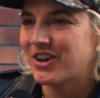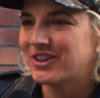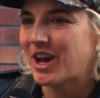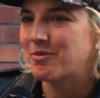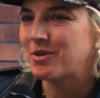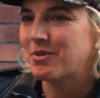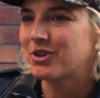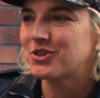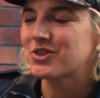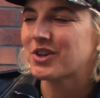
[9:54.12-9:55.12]

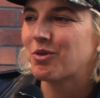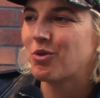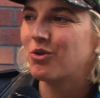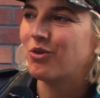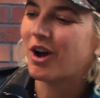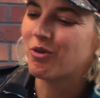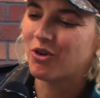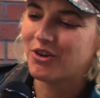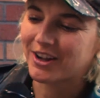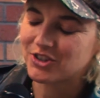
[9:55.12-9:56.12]
I'll just I
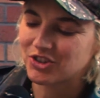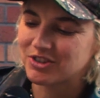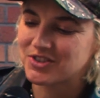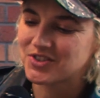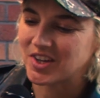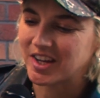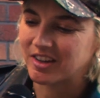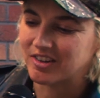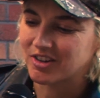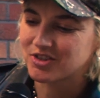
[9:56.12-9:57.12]
won't actually
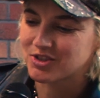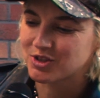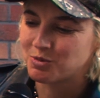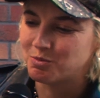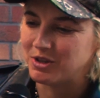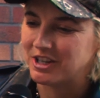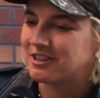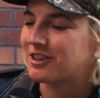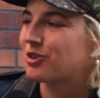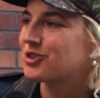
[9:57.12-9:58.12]
sing. I'll just
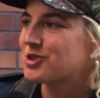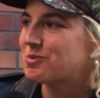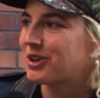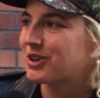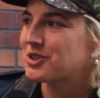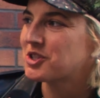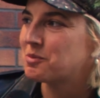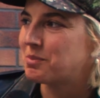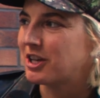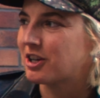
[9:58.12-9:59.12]
speak. It'll just be like a
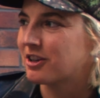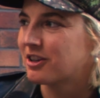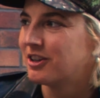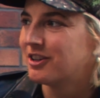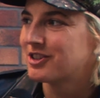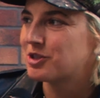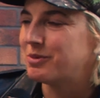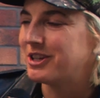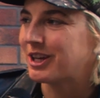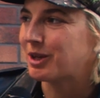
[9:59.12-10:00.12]

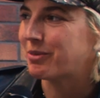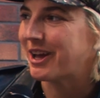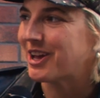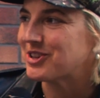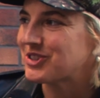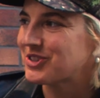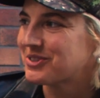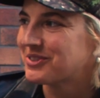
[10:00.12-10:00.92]
speaking band.